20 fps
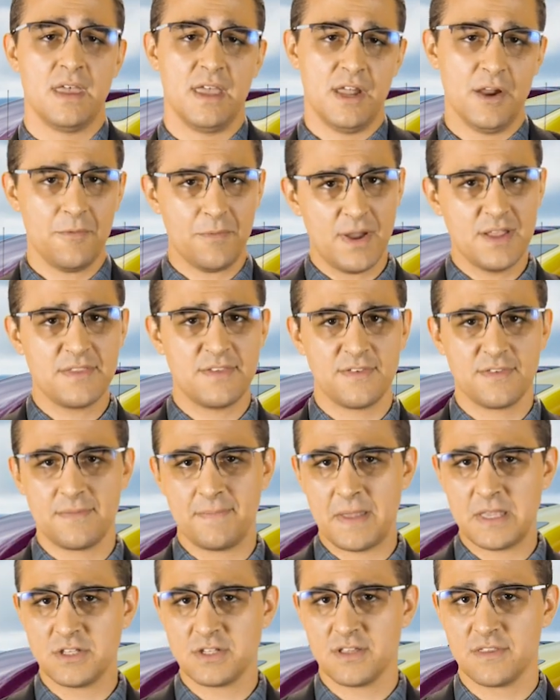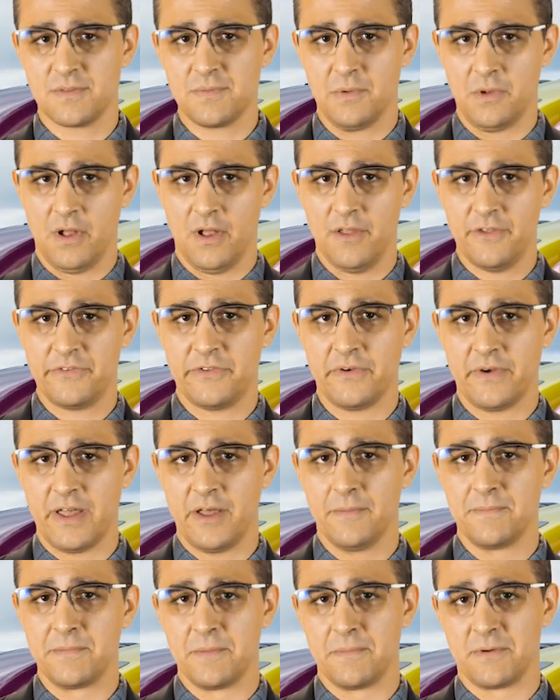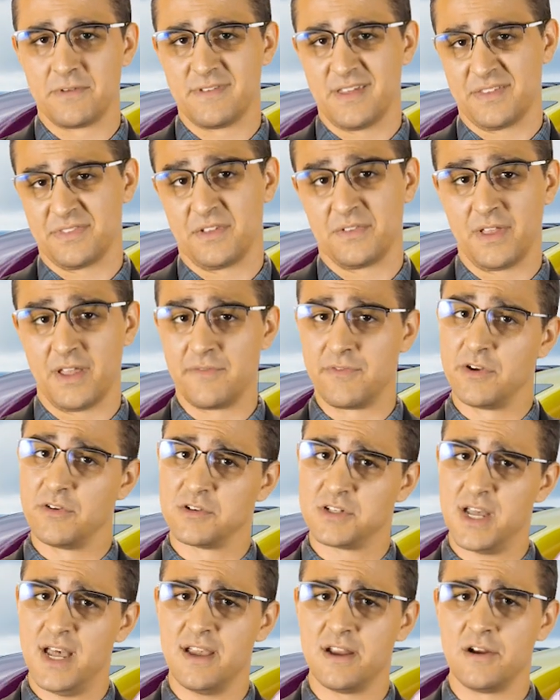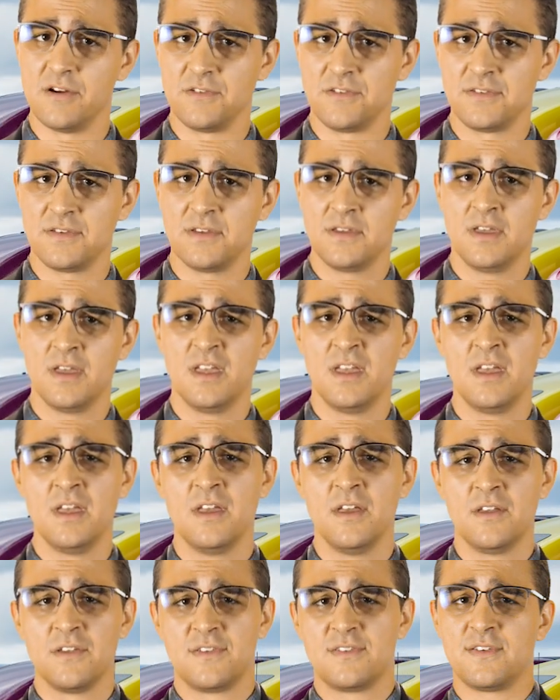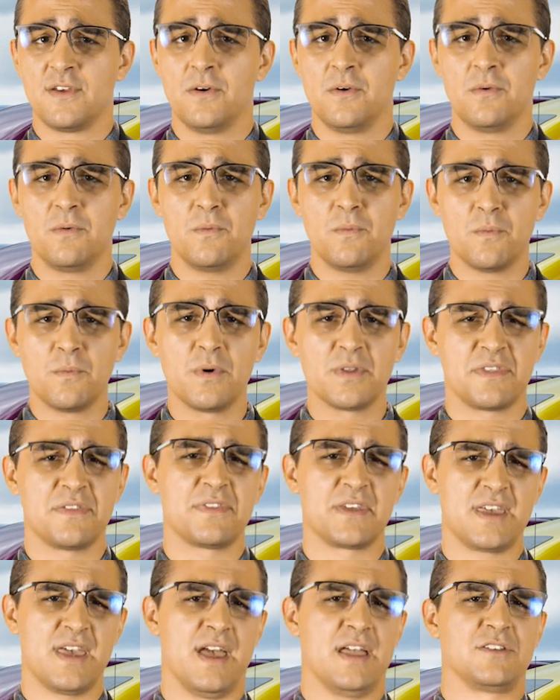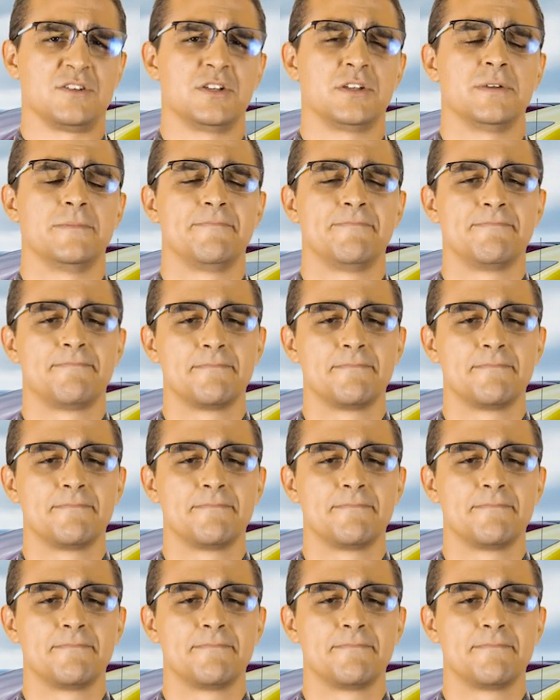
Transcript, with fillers: Air ride suspensions will also help you protect the life of your tires. So what's the catch?